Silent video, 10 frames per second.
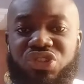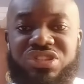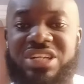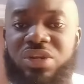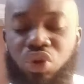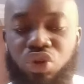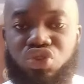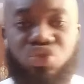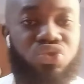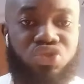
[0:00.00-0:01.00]
needed one or
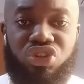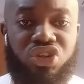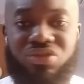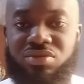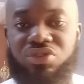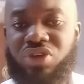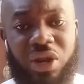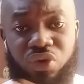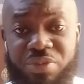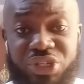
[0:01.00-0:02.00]
two to just, I
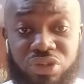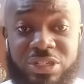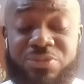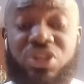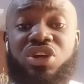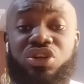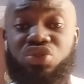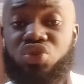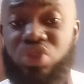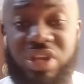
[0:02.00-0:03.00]
don't want to mention names,
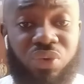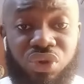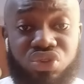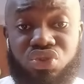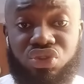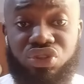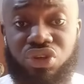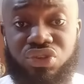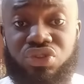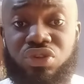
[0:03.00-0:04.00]
those who needed one or two to
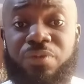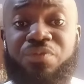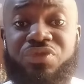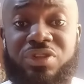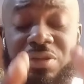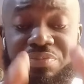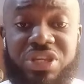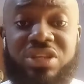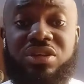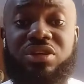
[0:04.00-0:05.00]
just
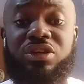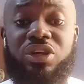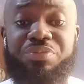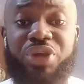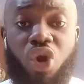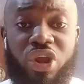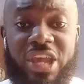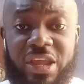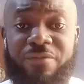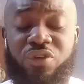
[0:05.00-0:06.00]
be
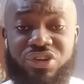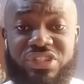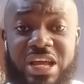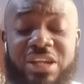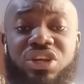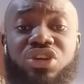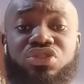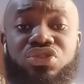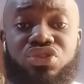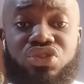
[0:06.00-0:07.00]
okay, understand?
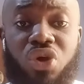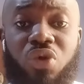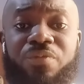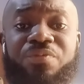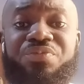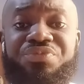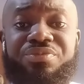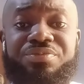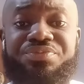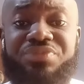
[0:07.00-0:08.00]
So
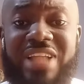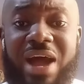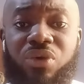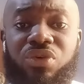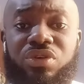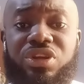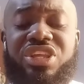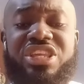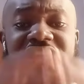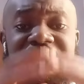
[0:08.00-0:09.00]
now,
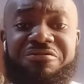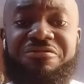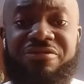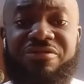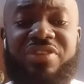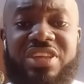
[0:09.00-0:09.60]
if